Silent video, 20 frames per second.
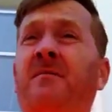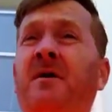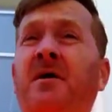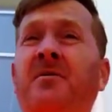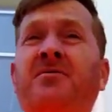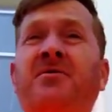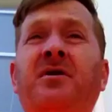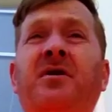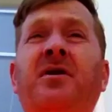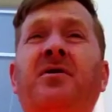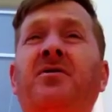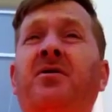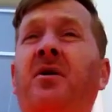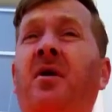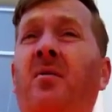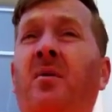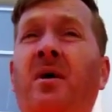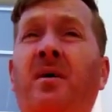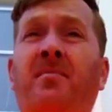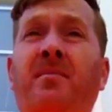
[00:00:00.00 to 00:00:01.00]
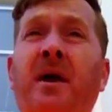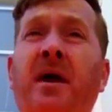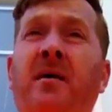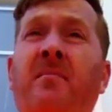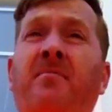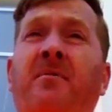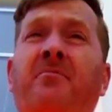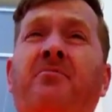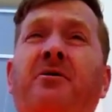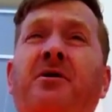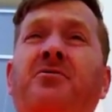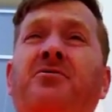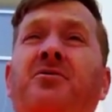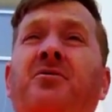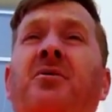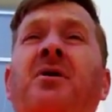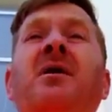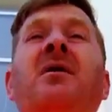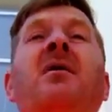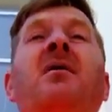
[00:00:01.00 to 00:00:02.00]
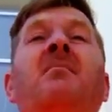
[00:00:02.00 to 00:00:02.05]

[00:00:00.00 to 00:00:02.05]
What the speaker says: function and you don't want to pay a professional,